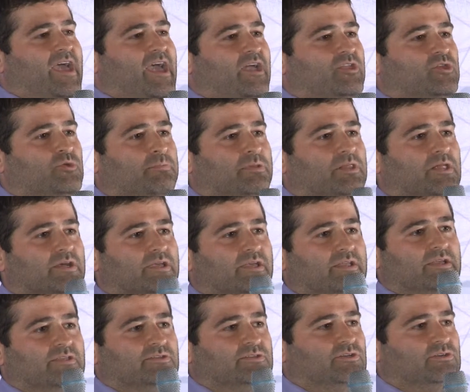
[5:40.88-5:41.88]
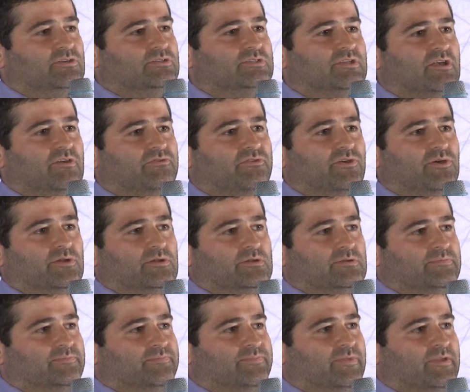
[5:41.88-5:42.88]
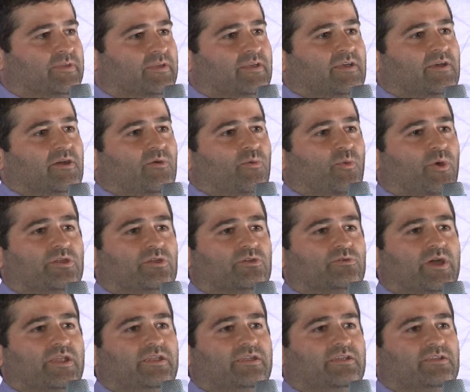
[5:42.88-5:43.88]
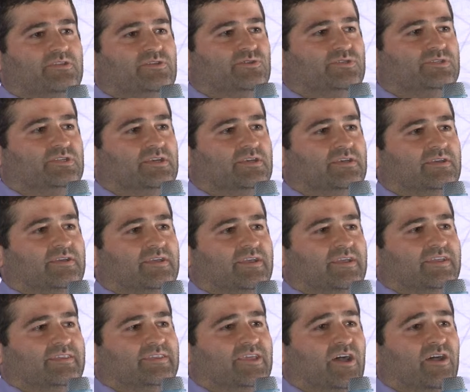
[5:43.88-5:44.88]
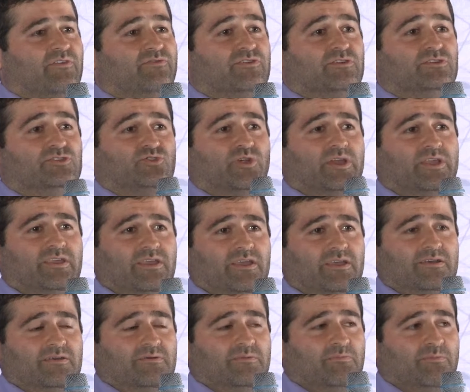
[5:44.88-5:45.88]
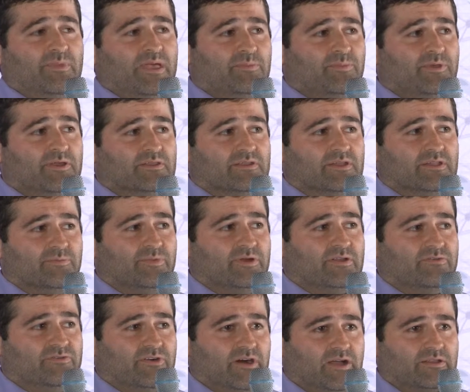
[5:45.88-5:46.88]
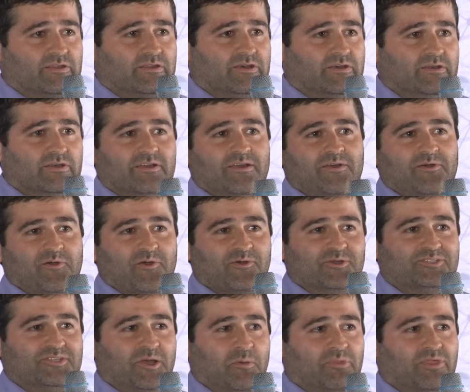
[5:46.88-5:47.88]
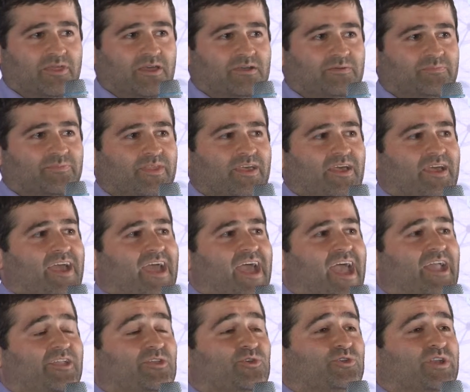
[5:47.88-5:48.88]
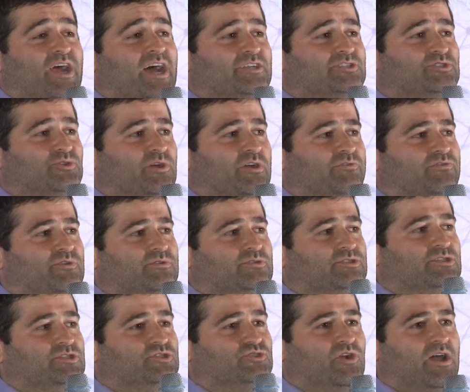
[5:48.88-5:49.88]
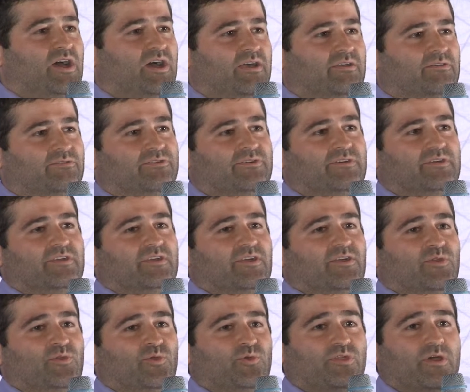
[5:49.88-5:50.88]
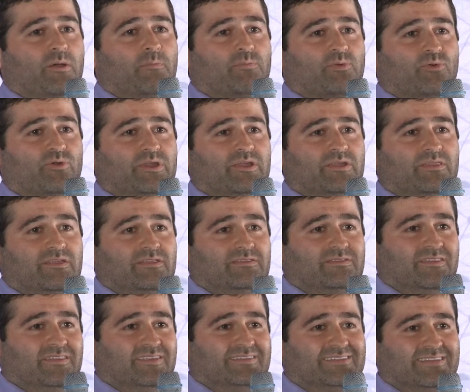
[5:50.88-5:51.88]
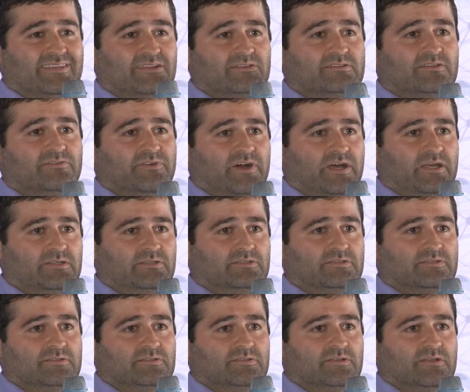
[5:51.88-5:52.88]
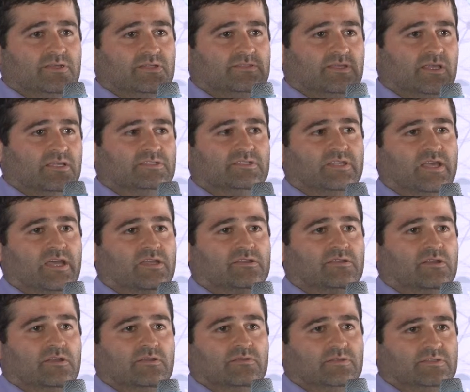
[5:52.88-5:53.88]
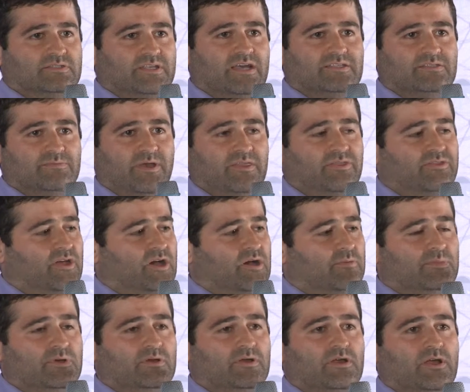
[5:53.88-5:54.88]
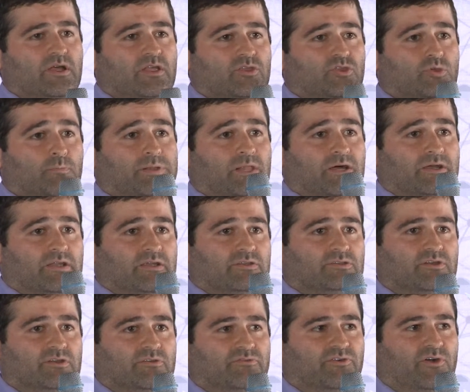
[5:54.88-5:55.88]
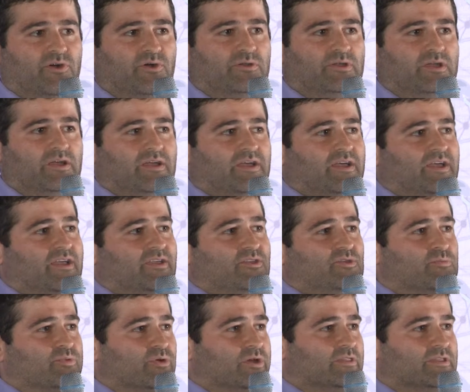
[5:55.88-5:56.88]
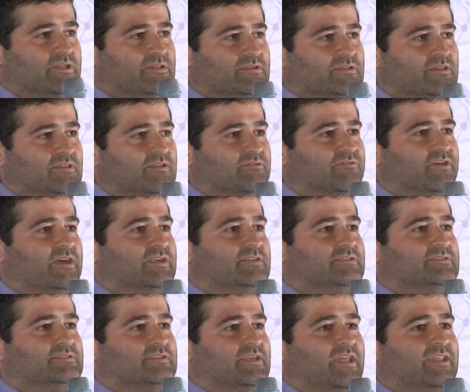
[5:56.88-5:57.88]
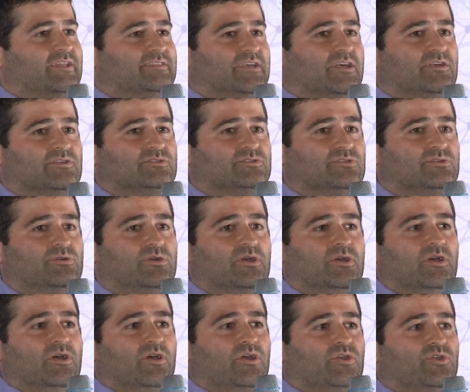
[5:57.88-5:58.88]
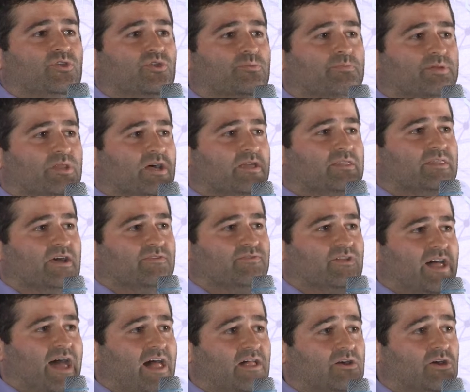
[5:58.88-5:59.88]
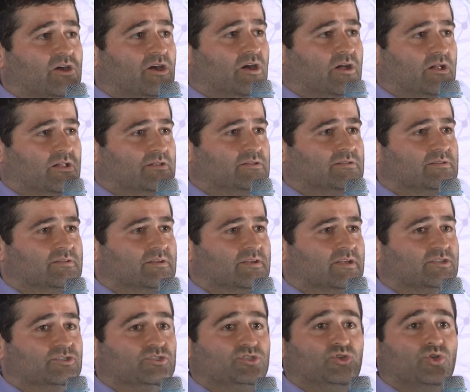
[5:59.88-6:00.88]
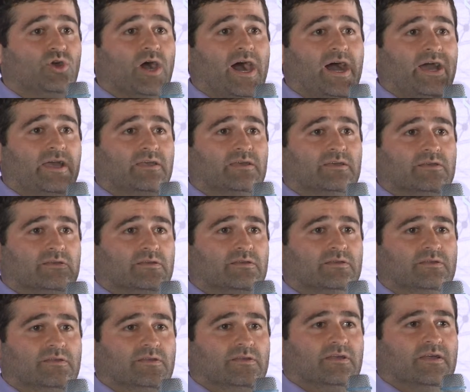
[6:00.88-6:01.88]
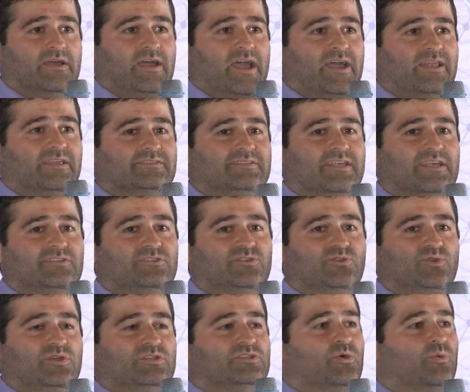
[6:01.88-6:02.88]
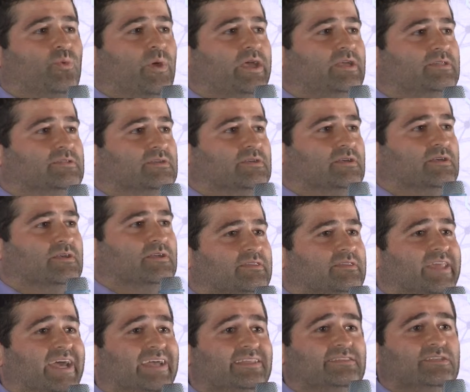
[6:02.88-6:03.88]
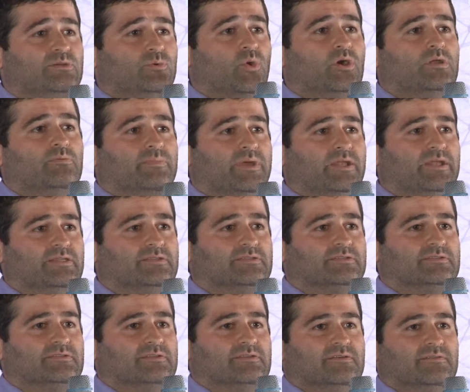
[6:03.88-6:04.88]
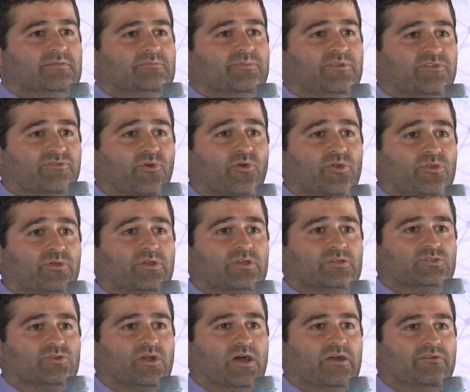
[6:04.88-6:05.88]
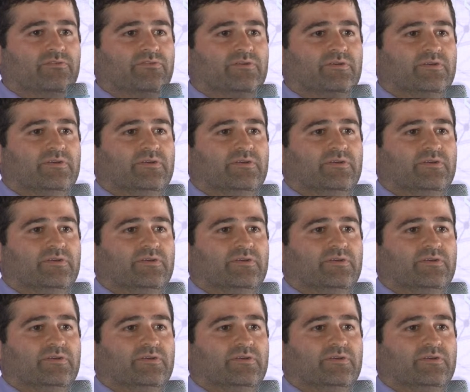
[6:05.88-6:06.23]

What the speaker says: and you plug it into your cell phone when you're ready to use it. Now, if you're drinking, maybe a little bit of vodka or something, and you're not sure if you should drive, you then breathe into this little device. It's like the size of my thumb. You plug it into your phone, you breathe into the device, and it tells you your blood level alcohol is too high. And it says you need to wait 91 minutes before you can drive.